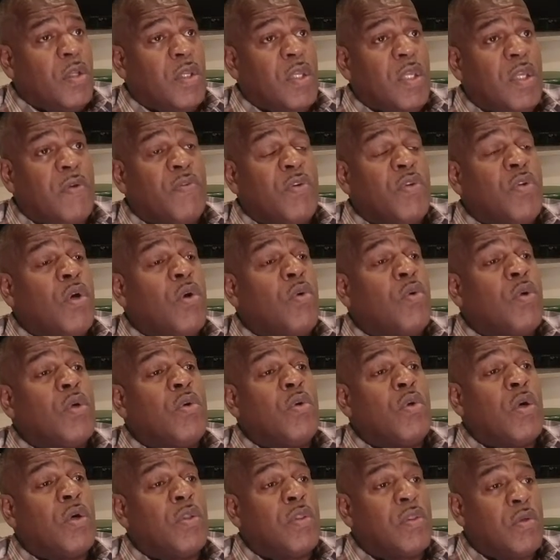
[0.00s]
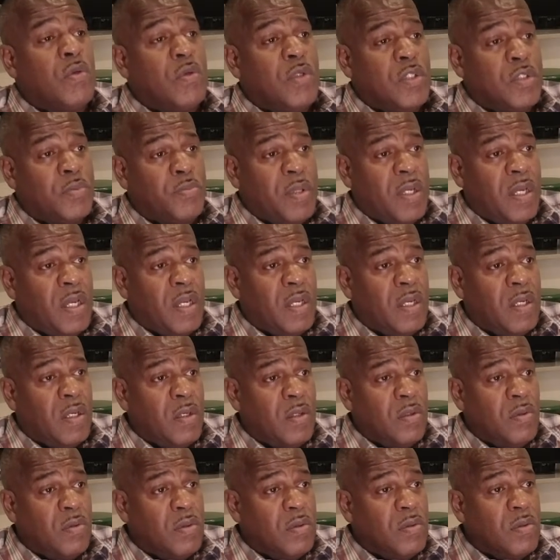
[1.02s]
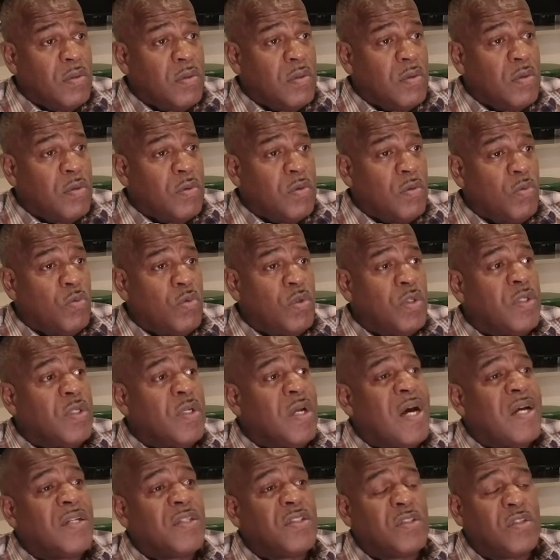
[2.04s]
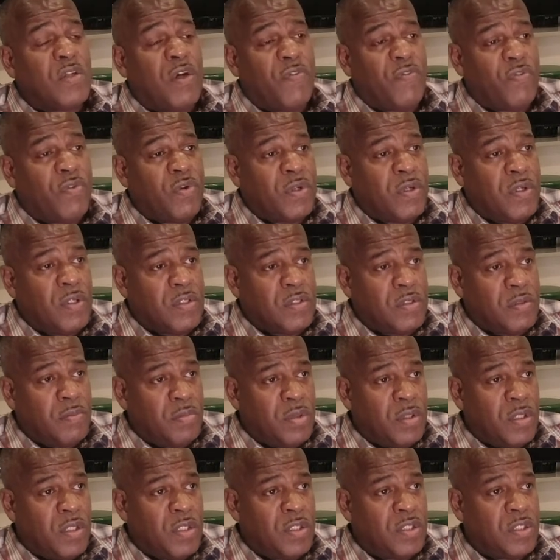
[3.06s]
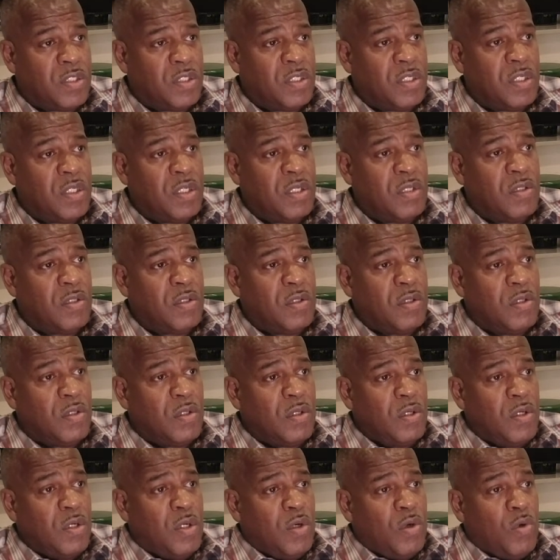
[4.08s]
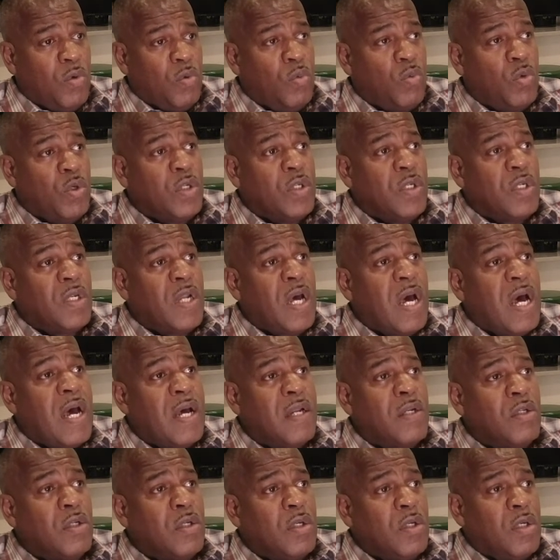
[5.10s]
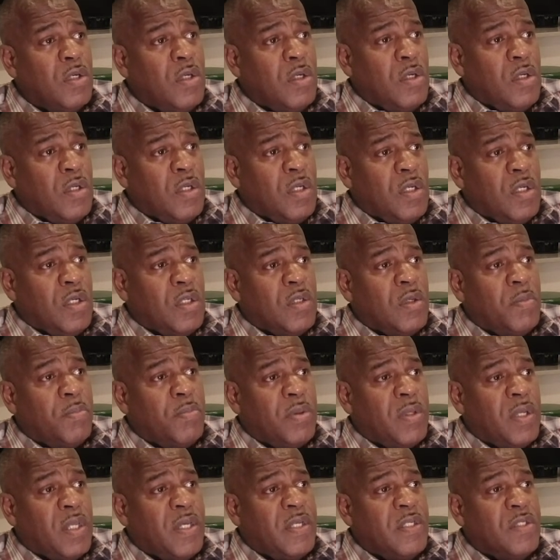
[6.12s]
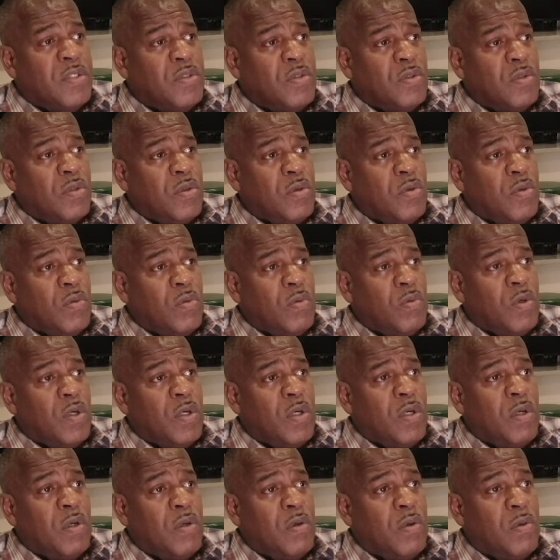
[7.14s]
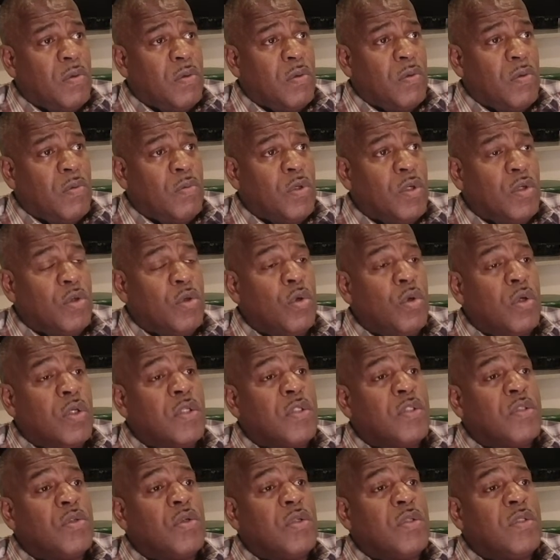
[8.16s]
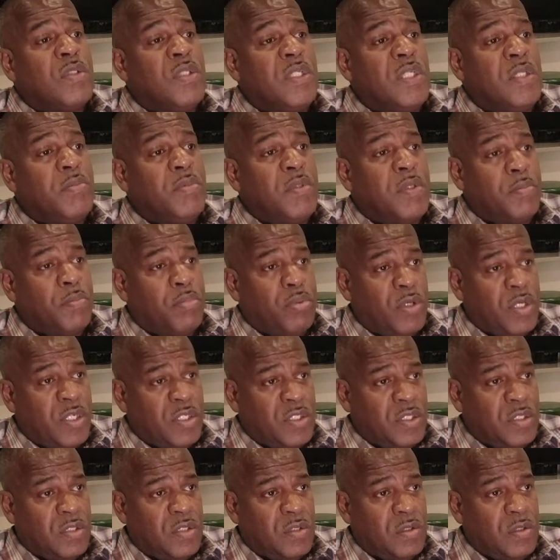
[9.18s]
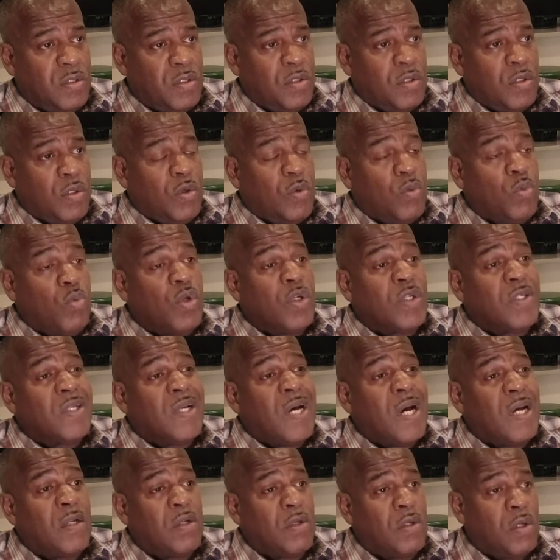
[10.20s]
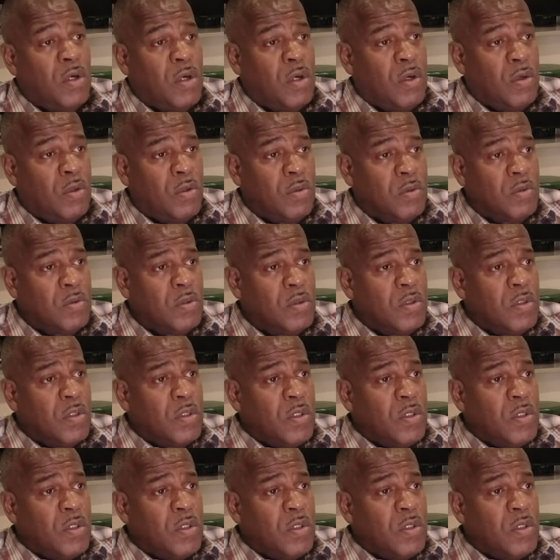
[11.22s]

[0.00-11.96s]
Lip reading: Even though we're going through this pain, we're not suffering unto bloodshed. We're not in a place where we're going into a deep depression. We're not alone.